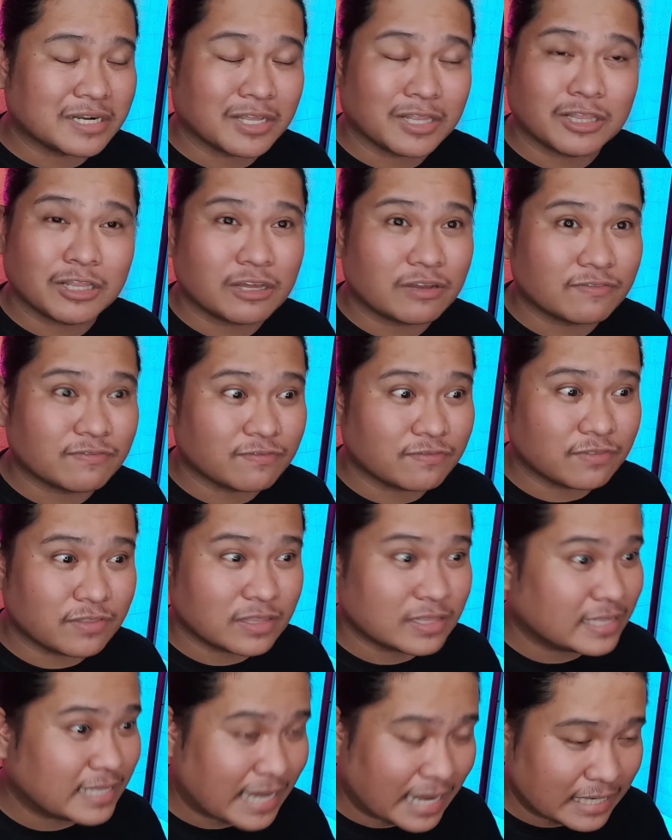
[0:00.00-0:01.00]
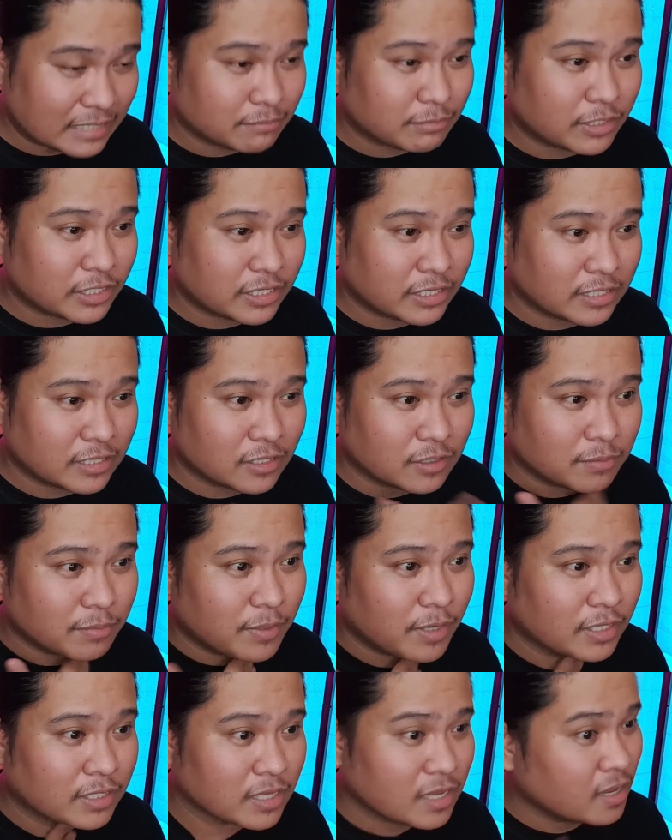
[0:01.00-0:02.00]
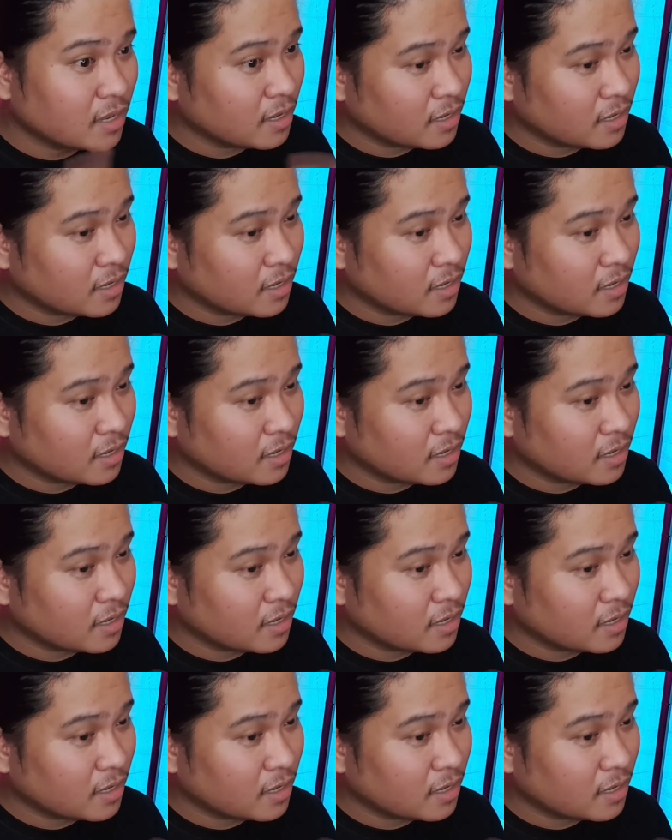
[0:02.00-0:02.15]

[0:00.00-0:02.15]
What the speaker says: god, I love that particular, but